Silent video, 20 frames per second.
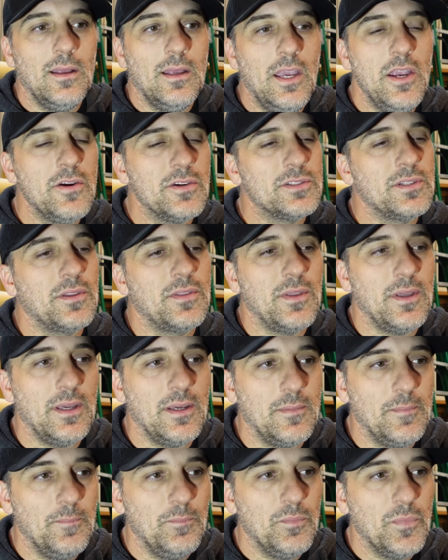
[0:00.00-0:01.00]
Here's the
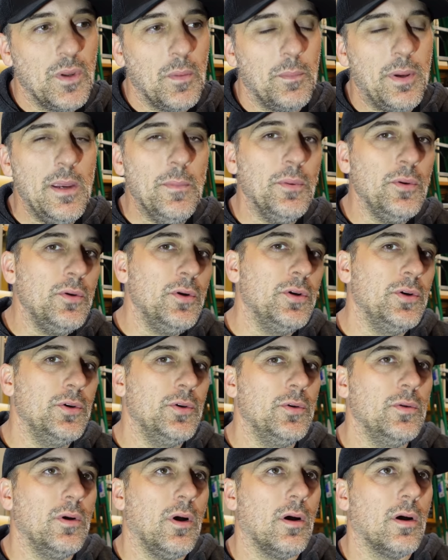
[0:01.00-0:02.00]
thing people
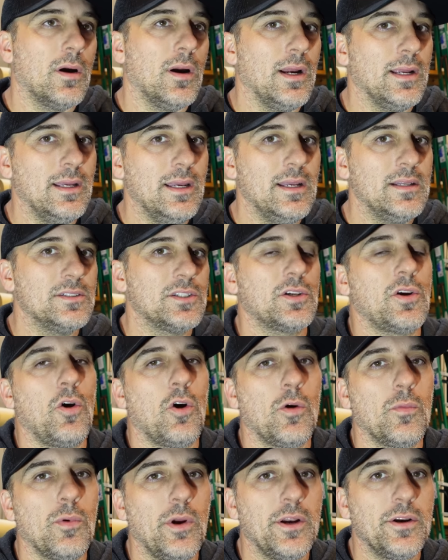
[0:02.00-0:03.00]
who are against
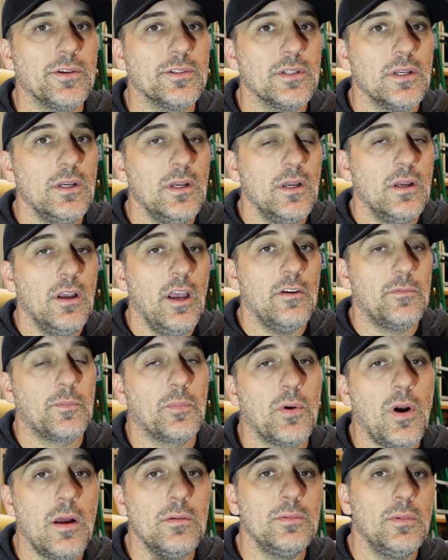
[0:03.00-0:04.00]
carburetors have
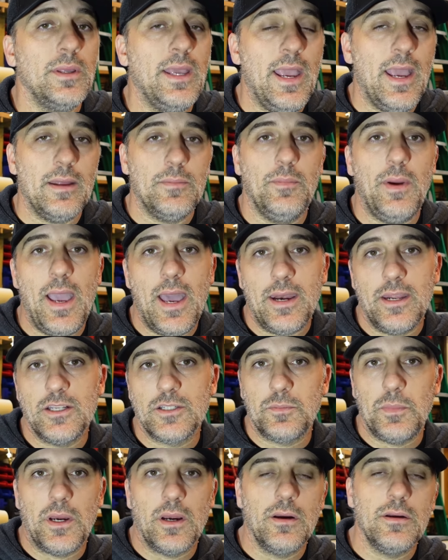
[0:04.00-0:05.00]
probably had bad
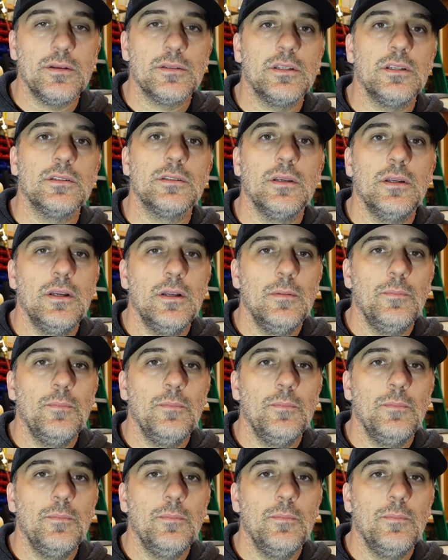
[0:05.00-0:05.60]
experiences